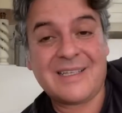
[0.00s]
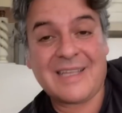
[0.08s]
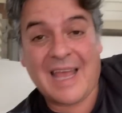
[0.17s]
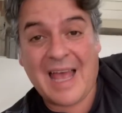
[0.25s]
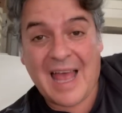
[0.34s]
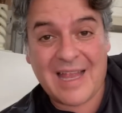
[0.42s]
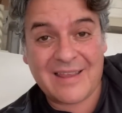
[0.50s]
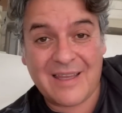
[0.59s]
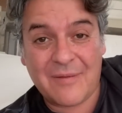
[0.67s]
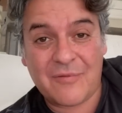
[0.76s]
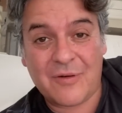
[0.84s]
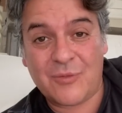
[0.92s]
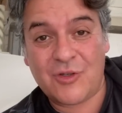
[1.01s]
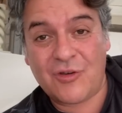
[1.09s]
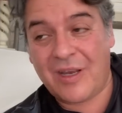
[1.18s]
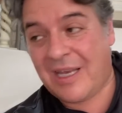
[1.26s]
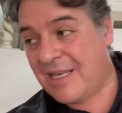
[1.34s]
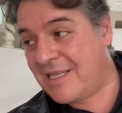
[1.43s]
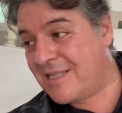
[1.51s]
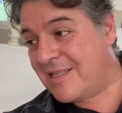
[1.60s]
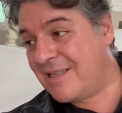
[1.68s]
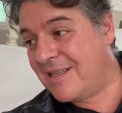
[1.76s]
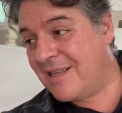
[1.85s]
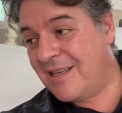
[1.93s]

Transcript: They hang them from trees.